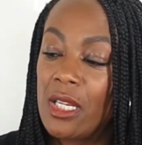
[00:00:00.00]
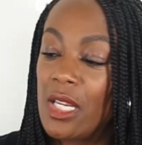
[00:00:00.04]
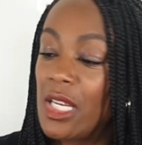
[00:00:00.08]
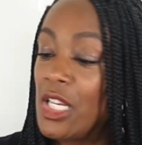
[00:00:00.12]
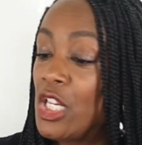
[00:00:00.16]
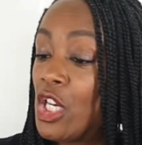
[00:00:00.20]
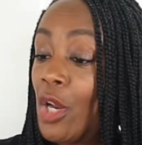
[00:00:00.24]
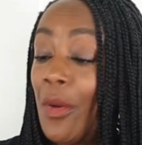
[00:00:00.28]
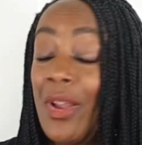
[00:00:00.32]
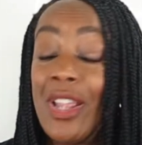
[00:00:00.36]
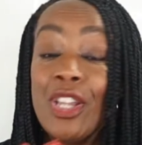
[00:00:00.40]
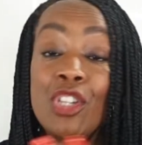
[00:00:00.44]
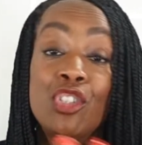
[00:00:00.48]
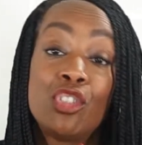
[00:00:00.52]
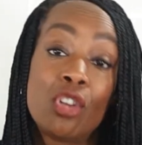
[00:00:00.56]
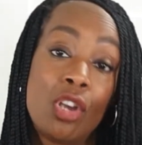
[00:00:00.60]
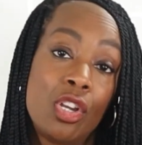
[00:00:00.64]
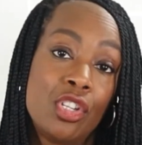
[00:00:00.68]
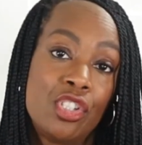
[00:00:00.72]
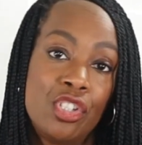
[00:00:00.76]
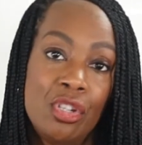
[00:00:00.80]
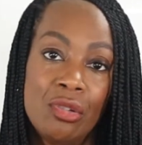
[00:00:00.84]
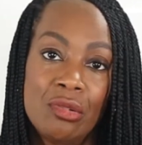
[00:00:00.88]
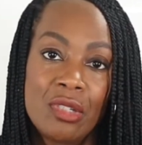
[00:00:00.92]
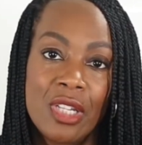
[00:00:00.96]

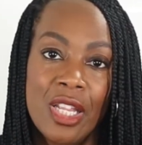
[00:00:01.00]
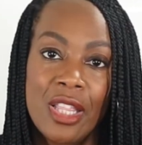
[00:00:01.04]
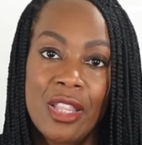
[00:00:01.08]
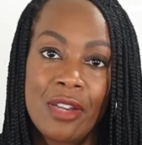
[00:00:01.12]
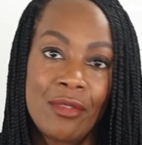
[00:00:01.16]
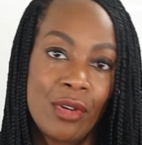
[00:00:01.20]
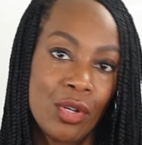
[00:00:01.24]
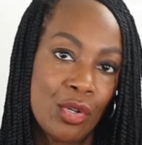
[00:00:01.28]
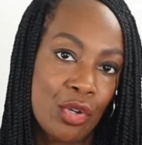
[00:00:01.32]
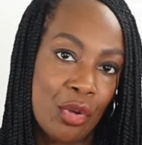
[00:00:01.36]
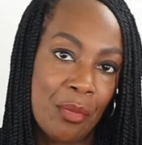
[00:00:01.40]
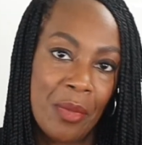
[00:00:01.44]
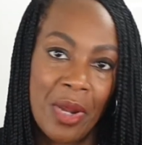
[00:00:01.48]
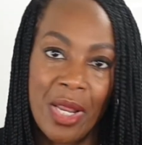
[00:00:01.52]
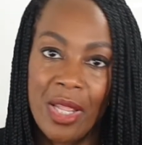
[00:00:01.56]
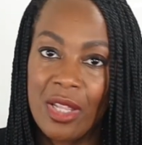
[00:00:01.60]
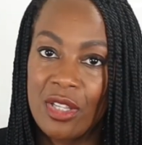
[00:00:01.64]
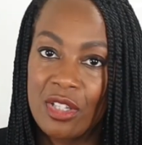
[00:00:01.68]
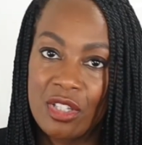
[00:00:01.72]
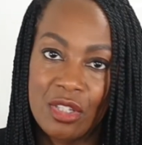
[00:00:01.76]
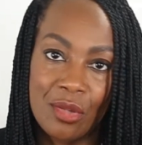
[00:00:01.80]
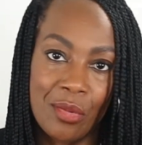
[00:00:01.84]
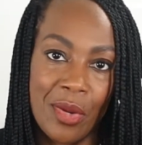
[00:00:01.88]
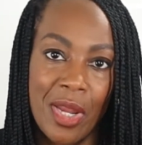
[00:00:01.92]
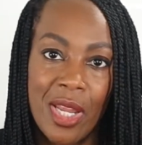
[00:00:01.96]
enjoyed using it. They're a gummy, they're
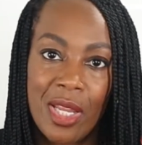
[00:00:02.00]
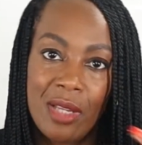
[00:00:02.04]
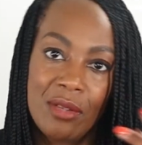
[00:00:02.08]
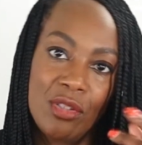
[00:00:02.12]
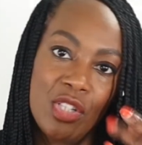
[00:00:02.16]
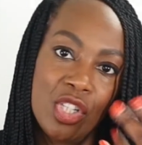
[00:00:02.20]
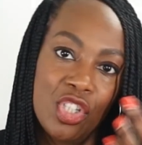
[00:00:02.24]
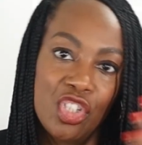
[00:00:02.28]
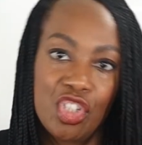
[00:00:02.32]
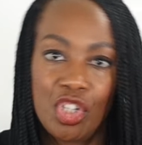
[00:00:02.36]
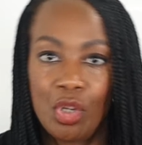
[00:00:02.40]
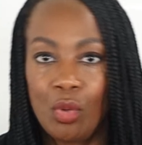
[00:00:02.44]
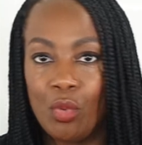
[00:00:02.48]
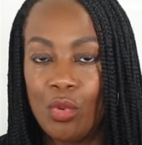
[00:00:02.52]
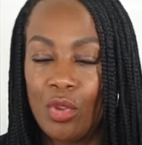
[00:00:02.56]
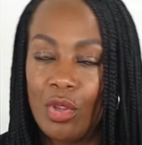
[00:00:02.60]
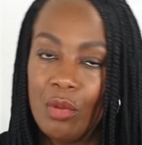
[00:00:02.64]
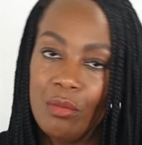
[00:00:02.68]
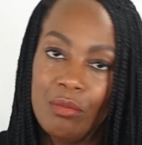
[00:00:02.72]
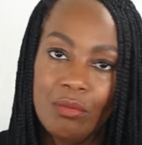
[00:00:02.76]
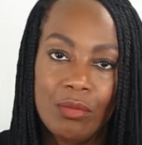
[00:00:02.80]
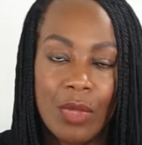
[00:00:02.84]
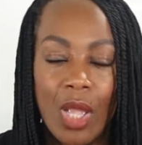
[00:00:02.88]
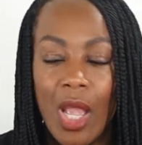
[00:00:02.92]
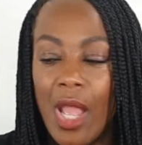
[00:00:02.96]
sweet, you chew
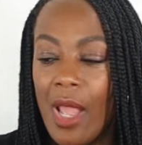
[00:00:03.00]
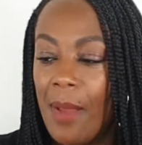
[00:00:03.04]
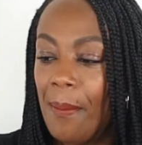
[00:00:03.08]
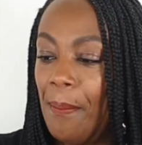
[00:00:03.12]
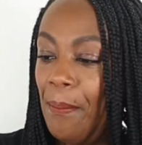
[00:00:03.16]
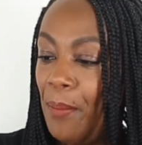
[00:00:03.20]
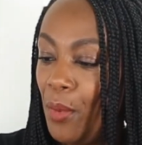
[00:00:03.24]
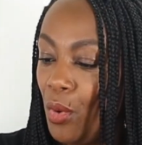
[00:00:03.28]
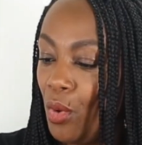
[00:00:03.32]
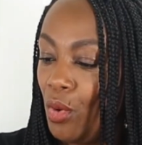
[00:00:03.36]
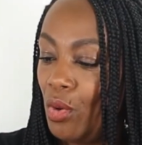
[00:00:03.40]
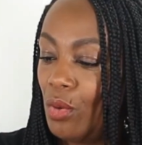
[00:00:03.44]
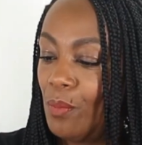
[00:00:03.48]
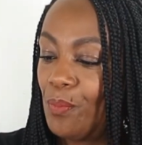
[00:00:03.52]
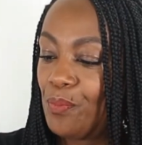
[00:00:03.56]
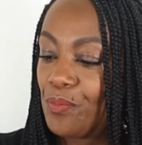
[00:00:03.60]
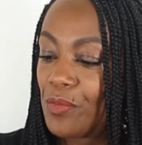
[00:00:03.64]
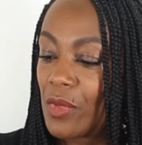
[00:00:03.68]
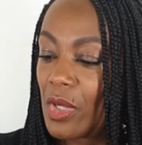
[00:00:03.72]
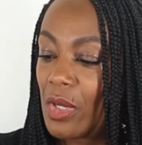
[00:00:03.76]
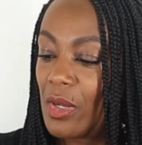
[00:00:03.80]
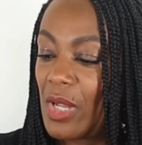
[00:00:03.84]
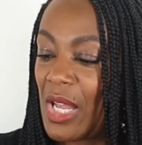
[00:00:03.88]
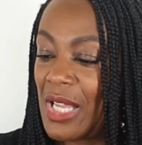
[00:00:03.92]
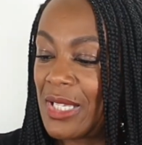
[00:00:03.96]
them. But
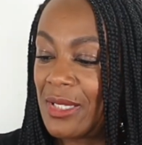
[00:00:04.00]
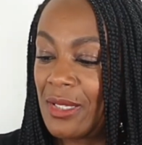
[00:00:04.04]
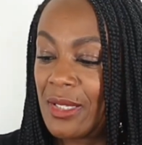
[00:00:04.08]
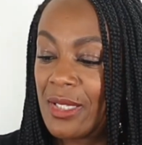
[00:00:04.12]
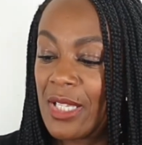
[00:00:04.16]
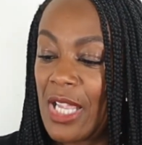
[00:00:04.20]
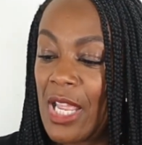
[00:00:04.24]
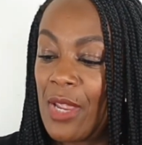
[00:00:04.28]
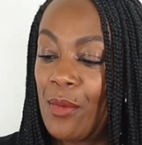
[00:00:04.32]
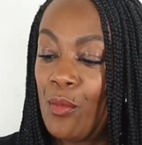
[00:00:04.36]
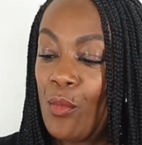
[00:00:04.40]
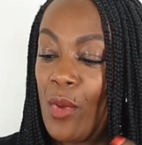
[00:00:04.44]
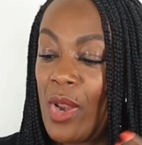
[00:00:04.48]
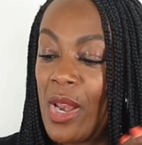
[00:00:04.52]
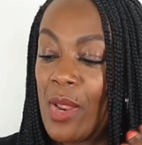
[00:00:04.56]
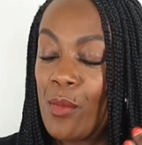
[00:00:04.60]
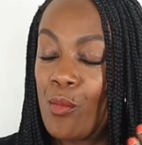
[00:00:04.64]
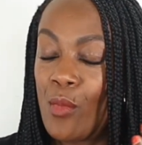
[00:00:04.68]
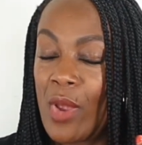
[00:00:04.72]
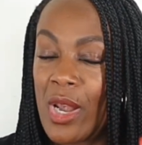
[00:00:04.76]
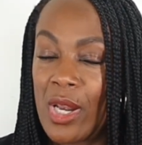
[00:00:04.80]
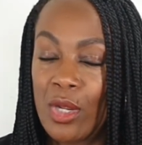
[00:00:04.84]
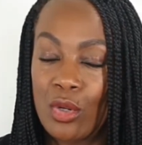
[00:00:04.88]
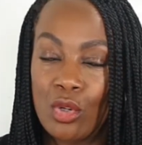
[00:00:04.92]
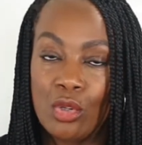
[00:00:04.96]
as I say, when
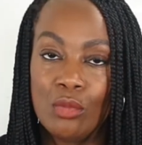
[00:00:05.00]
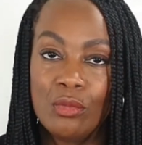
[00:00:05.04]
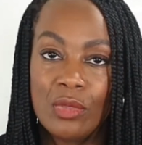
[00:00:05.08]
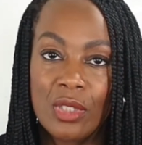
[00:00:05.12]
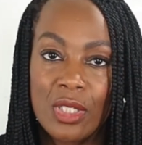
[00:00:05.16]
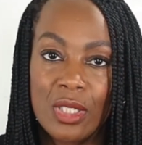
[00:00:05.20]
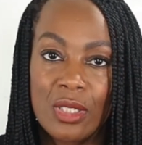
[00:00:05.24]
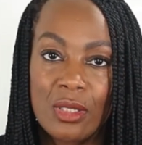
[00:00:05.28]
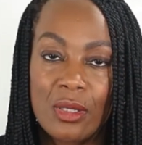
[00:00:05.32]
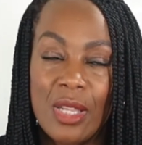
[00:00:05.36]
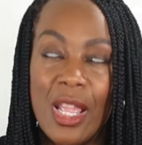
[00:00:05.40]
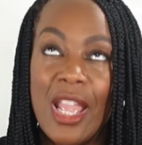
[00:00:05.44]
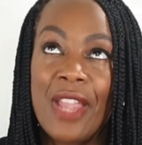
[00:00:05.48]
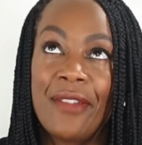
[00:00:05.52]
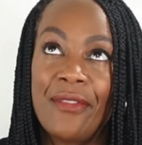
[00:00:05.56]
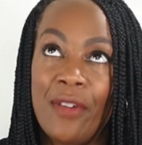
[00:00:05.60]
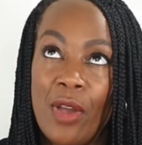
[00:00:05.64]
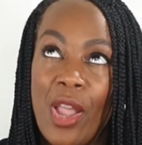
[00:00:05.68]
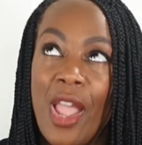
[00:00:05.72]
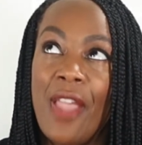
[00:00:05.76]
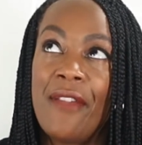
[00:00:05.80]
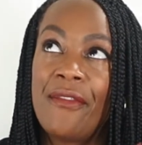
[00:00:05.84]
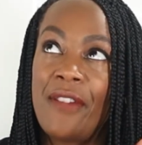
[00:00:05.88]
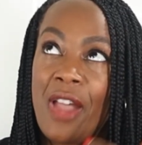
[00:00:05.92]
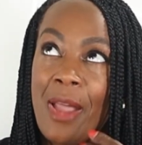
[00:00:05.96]
I come to,
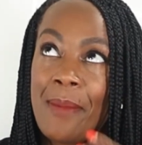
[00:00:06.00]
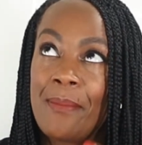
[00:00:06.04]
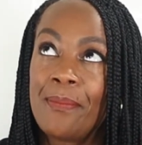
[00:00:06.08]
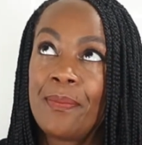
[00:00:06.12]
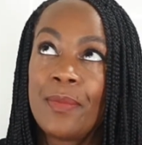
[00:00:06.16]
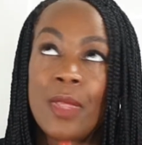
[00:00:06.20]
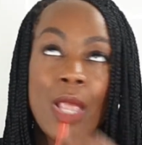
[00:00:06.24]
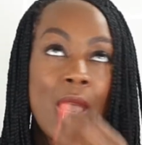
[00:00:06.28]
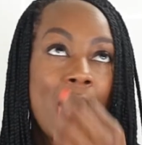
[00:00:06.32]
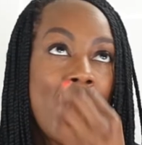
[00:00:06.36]
if I'm,